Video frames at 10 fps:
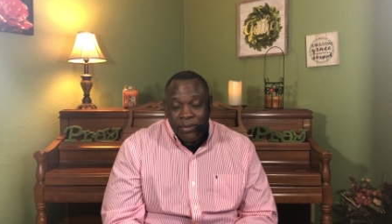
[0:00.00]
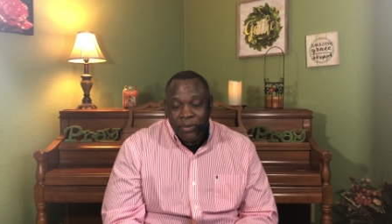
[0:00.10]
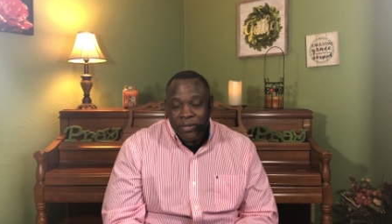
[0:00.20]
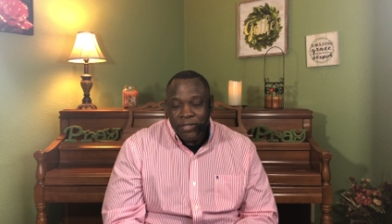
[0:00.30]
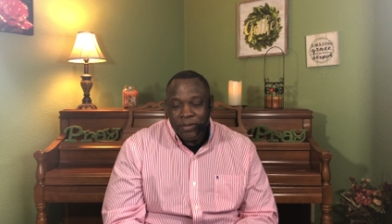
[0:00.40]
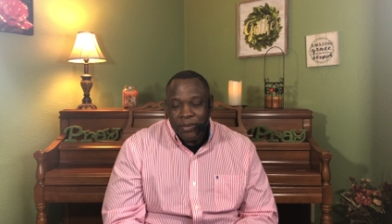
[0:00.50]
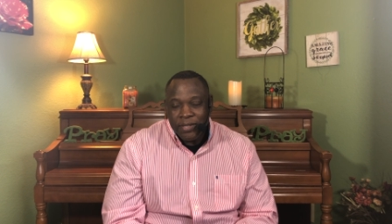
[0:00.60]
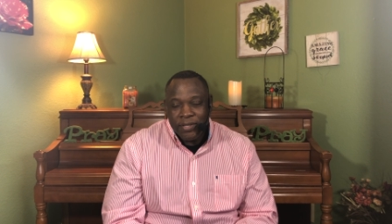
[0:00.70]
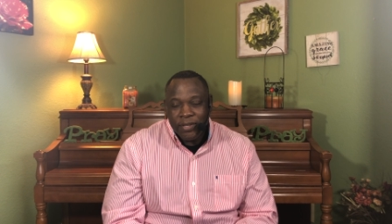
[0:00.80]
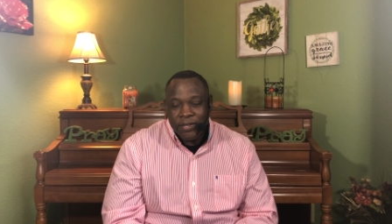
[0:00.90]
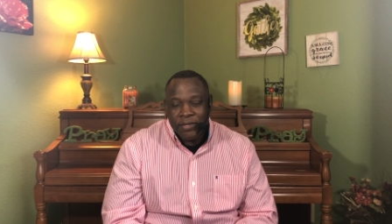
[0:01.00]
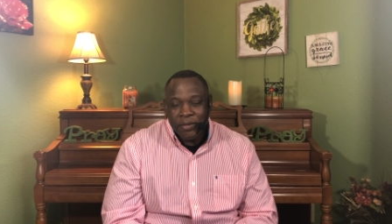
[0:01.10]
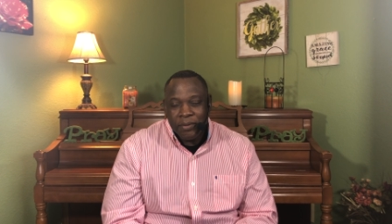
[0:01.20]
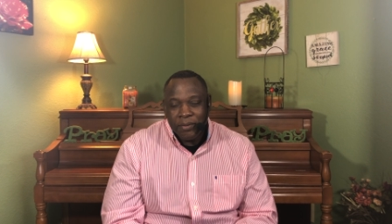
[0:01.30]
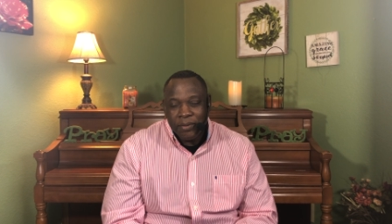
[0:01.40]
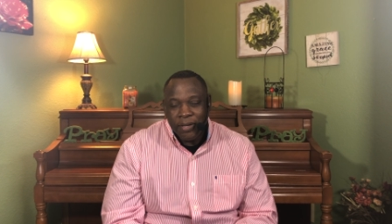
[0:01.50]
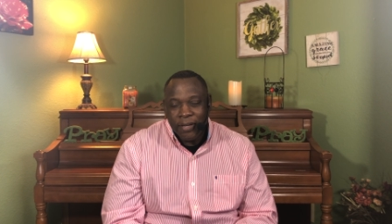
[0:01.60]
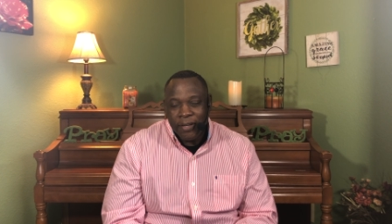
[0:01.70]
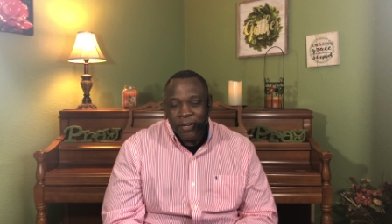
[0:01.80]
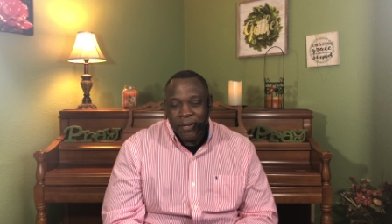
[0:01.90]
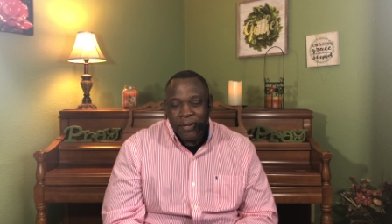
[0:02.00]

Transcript: Lord, you would so, uh,